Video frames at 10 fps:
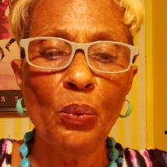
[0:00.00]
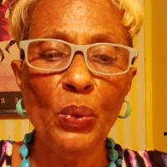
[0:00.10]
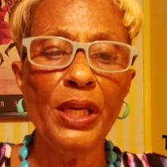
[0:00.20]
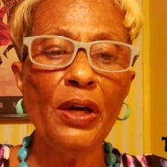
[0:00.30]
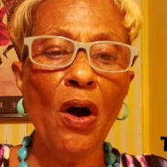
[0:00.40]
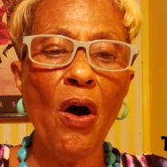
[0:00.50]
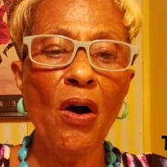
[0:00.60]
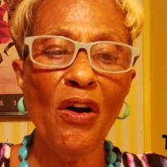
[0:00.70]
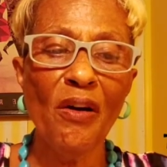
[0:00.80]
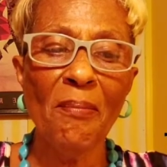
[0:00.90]
We
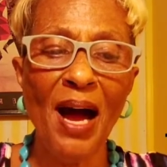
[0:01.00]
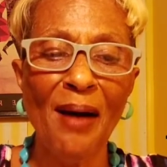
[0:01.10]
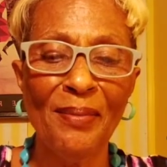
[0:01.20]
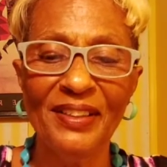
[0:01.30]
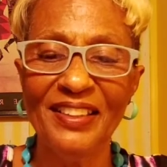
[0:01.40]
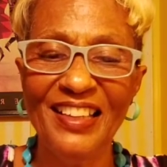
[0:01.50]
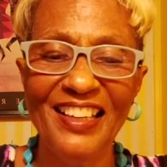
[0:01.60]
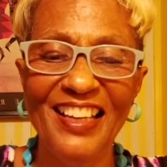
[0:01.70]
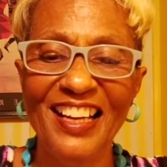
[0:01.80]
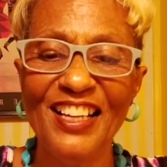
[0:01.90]
call her mama
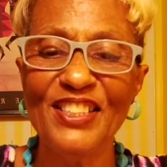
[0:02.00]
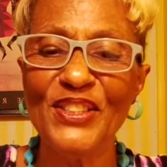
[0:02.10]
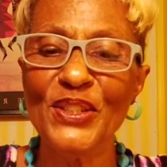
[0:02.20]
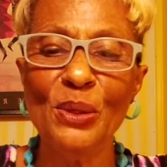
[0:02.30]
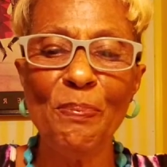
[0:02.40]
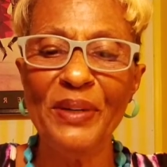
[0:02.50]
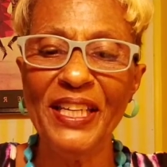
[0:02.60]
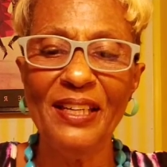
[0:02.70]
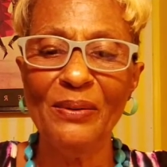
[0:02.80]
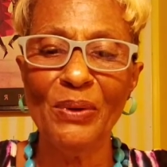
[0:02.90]
a
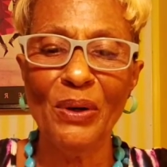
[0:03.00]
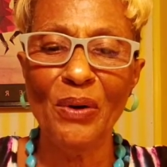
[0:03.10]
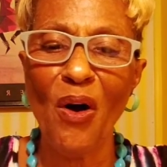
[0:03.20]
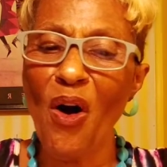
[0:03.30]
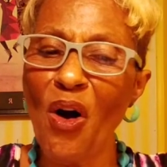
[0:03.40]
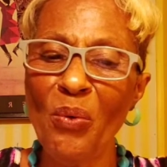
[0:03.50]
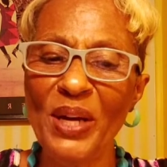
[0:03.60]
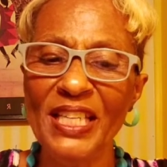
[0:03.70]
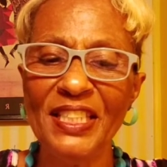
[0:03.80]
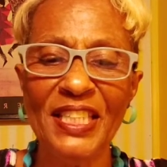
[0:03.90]
superhero,
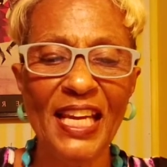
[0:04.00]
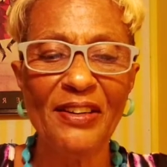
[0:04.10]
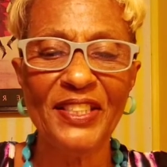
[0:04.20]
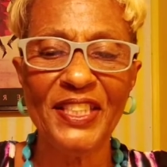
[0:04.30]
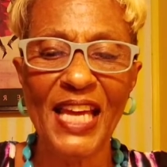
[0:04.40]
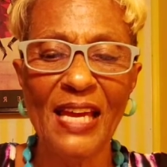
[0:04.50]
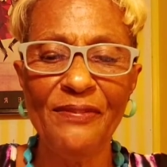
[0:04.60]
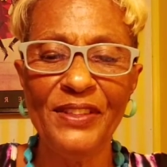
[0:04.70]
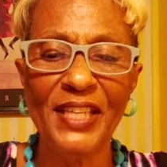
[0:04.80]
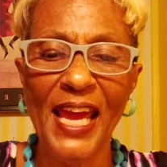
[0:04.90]
always there to
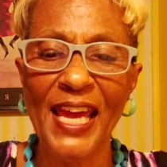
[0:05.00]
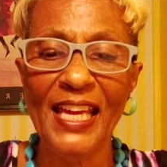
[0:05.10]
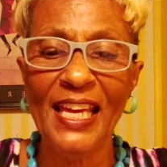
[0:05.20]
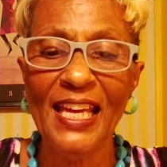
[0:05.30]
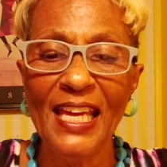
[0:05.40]
save the day.